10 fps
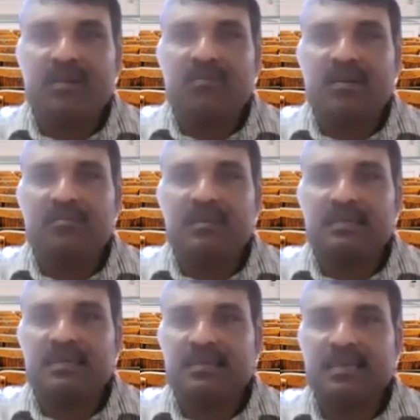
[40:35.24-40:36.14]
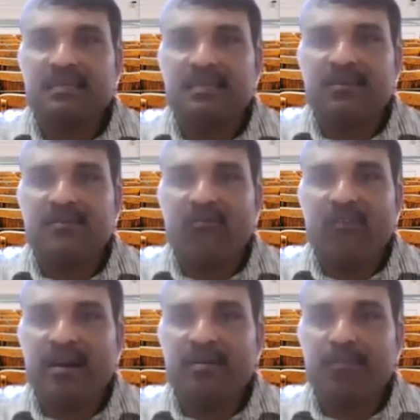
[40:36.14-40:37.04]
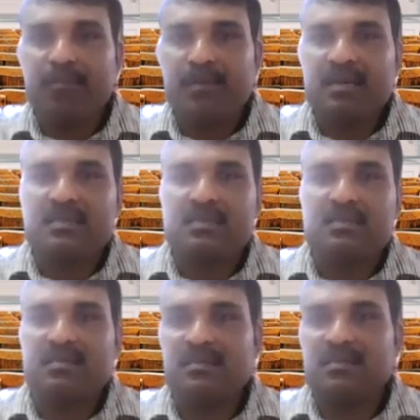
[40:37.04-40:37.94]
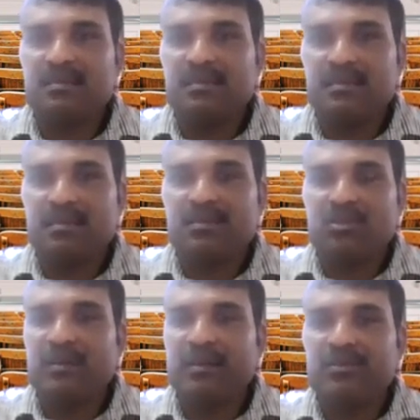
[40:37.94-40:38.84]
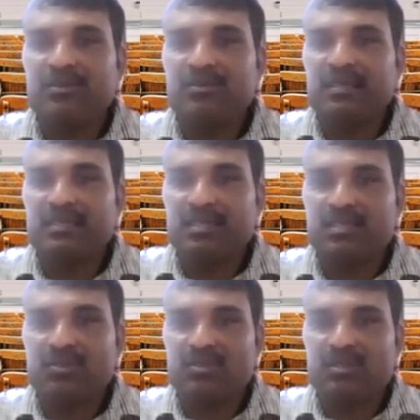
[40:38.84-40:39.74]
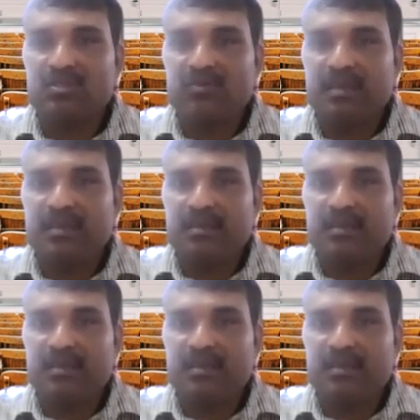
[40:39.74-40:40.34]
1 by 6, right? 1 plus 12 into 6, 12.